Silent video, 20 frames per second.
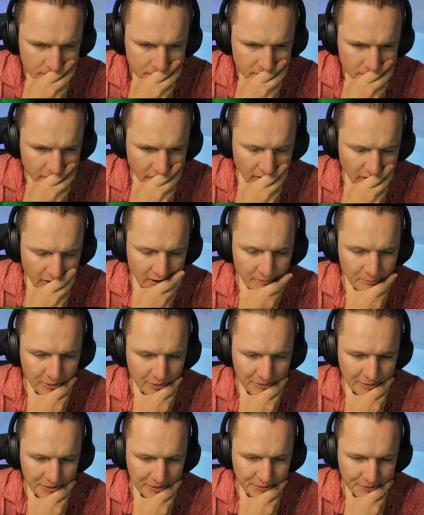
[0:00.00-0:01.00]
Oh,
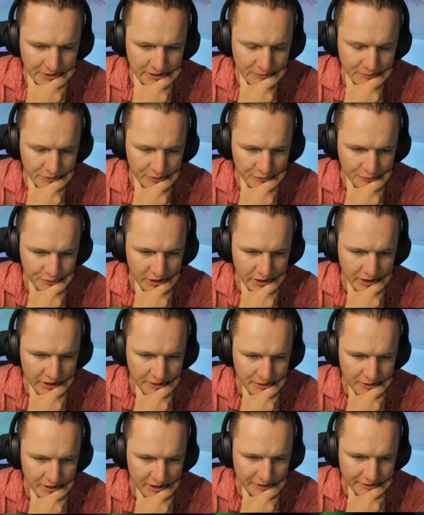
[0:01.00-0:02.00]
Bobby Reid was rolling
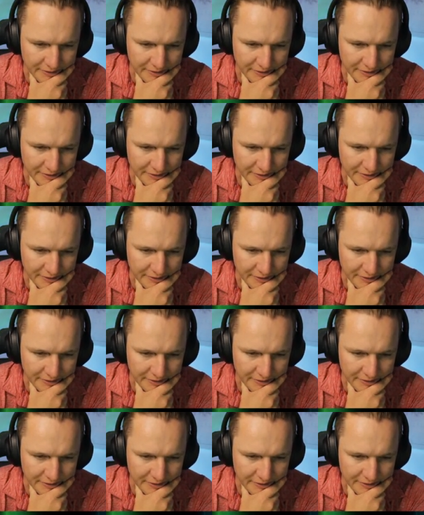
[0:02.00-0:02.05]
around and